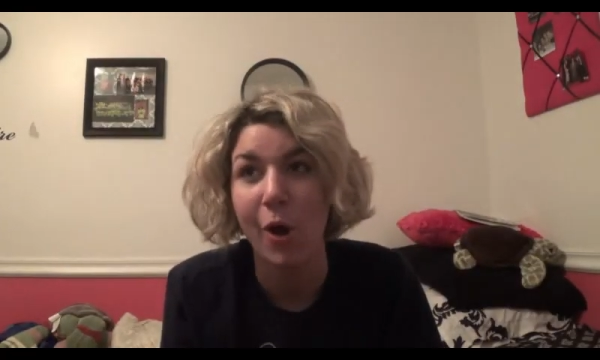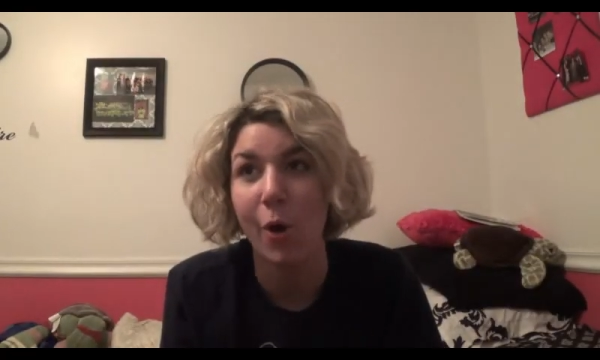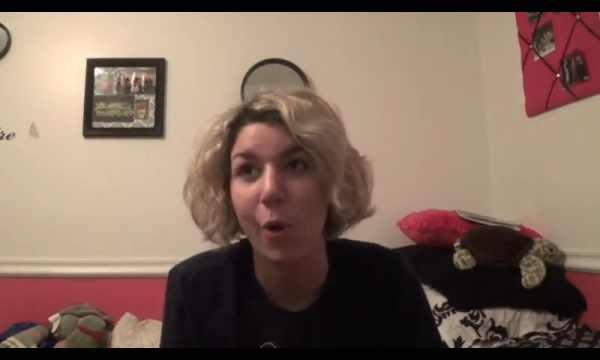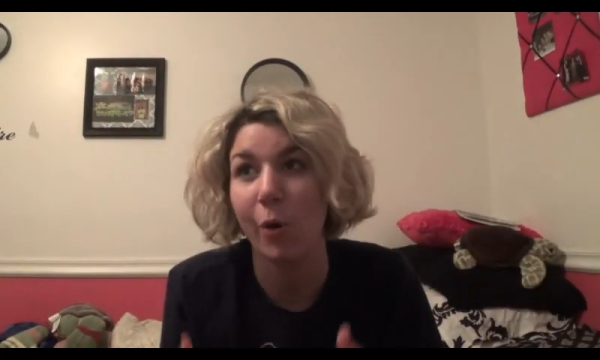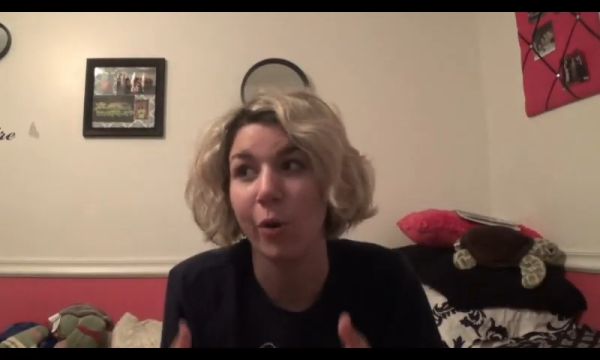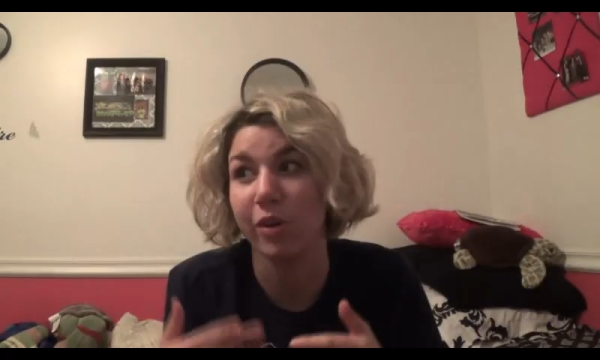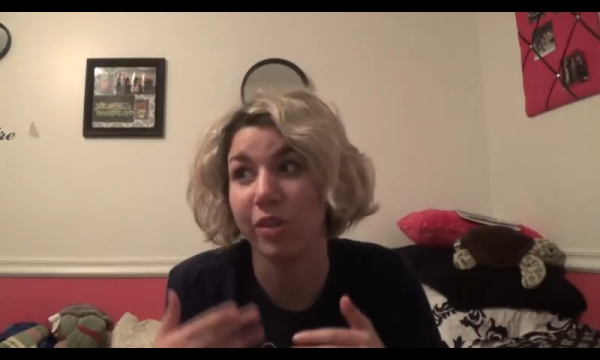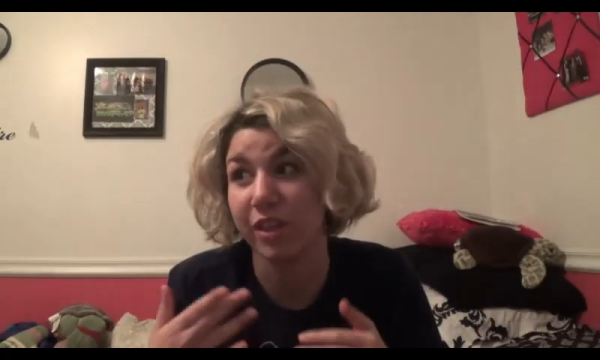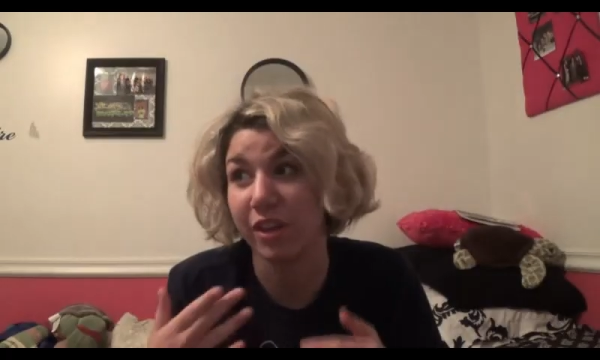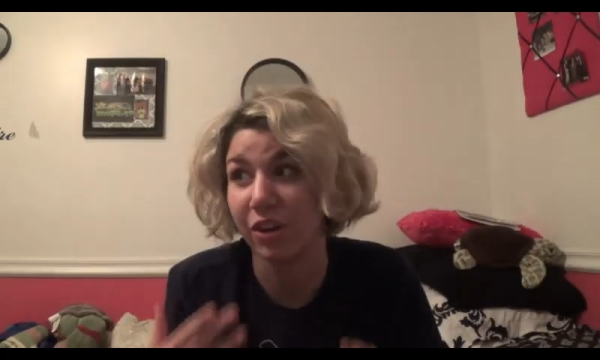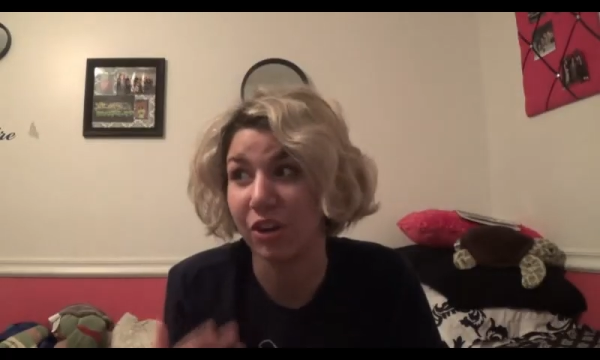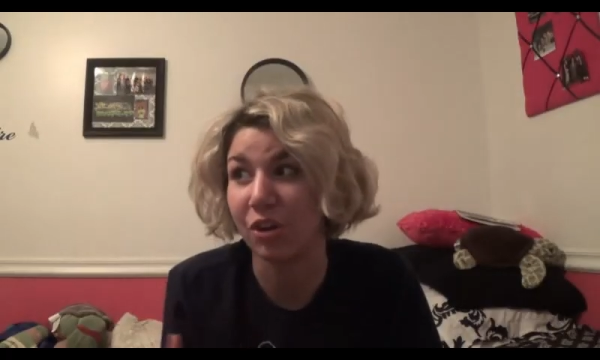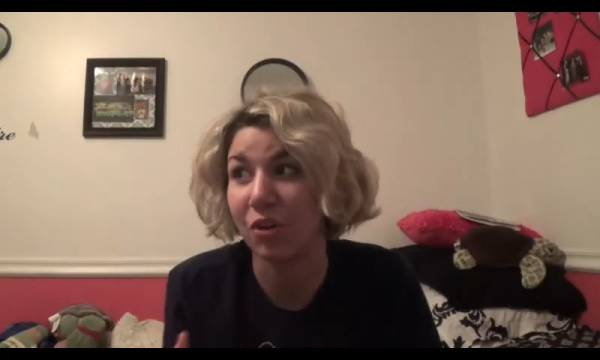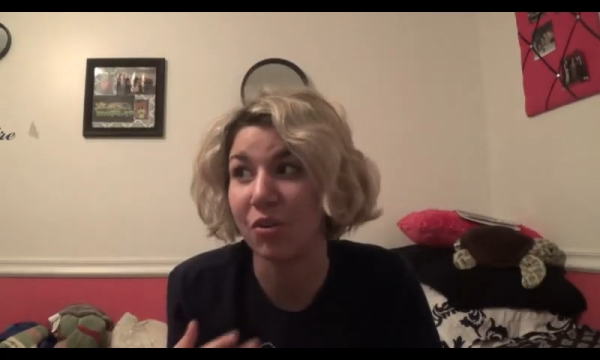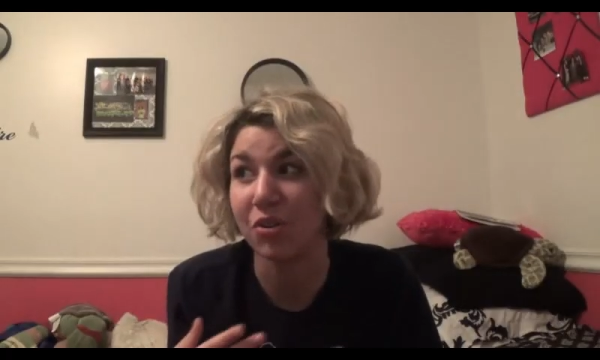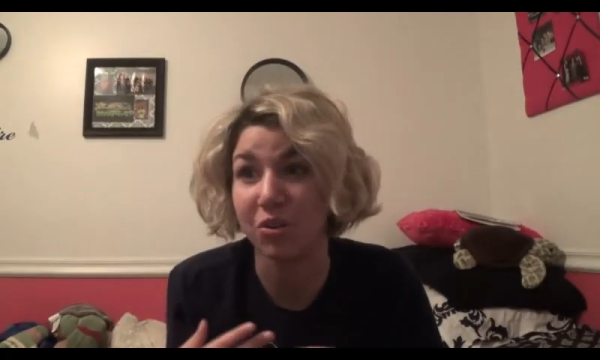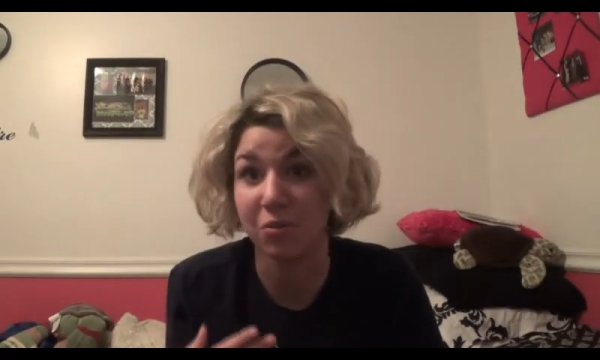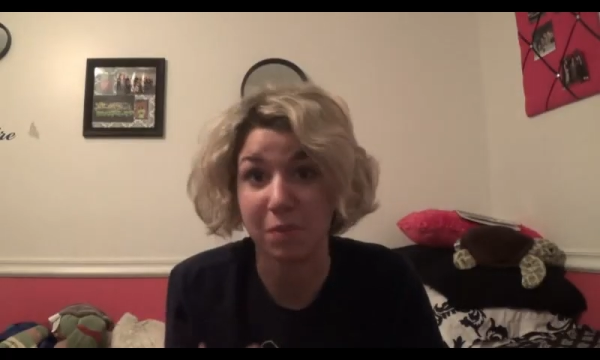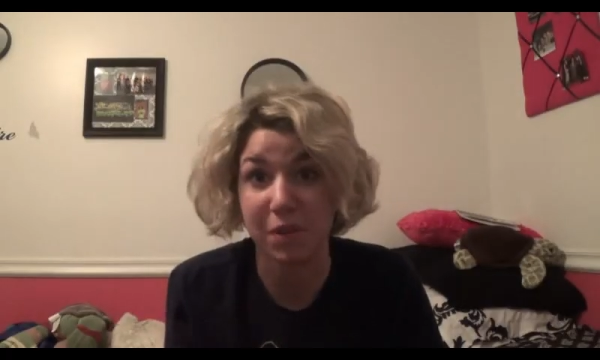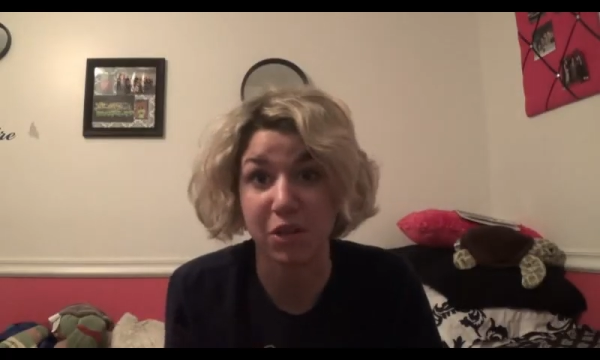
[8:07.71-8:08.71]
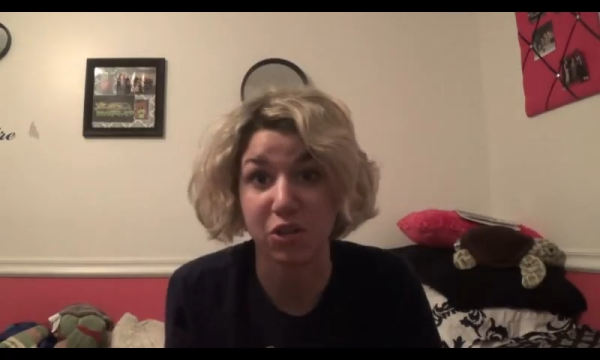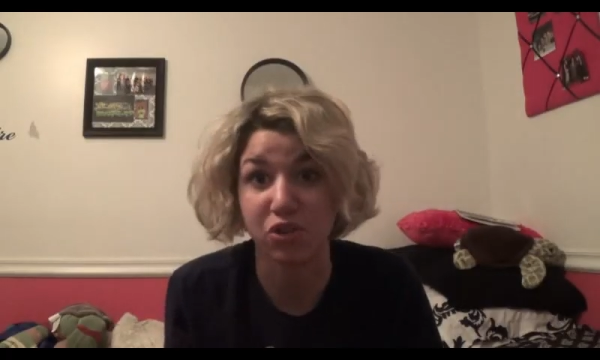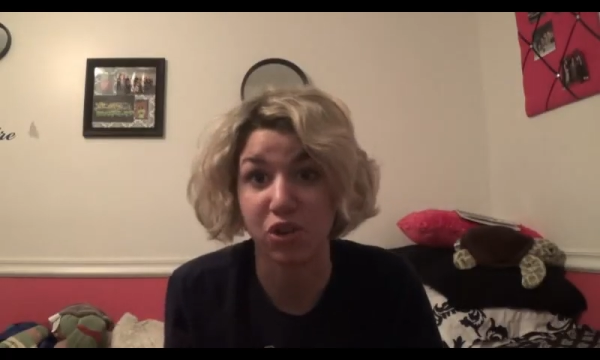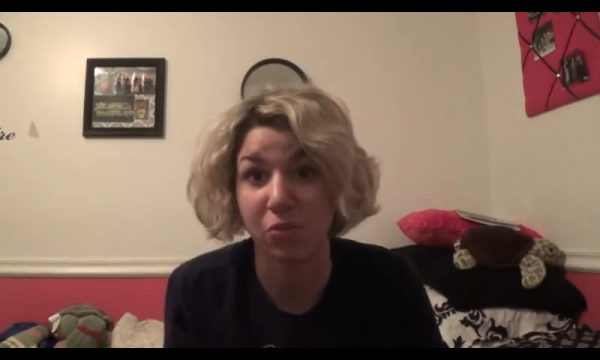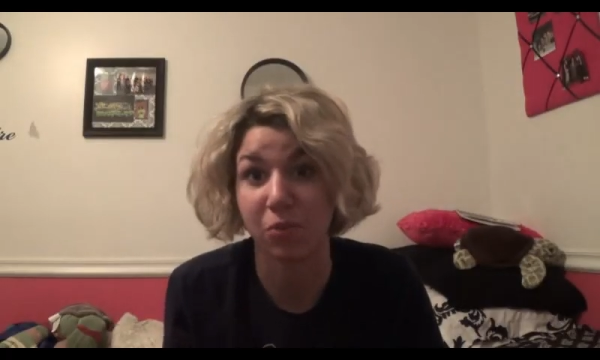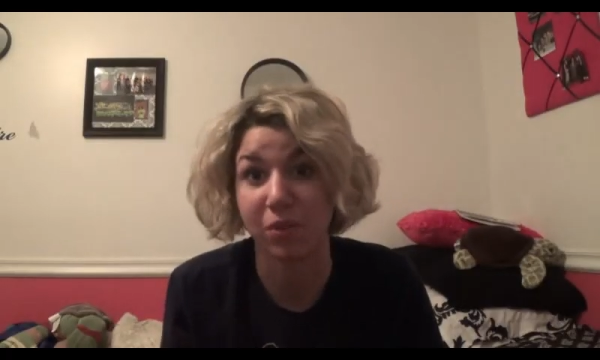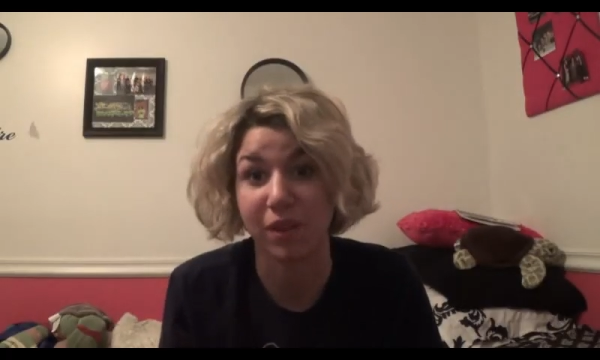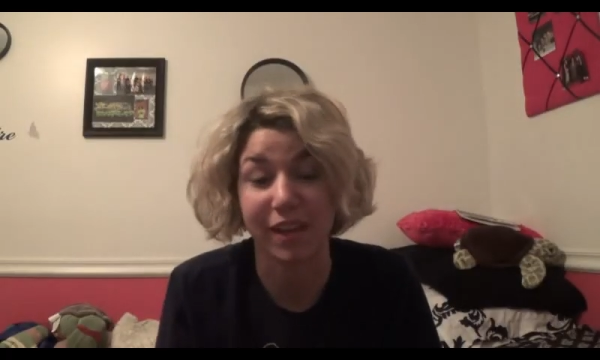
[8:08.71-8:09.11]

Or they're going to be in trouble.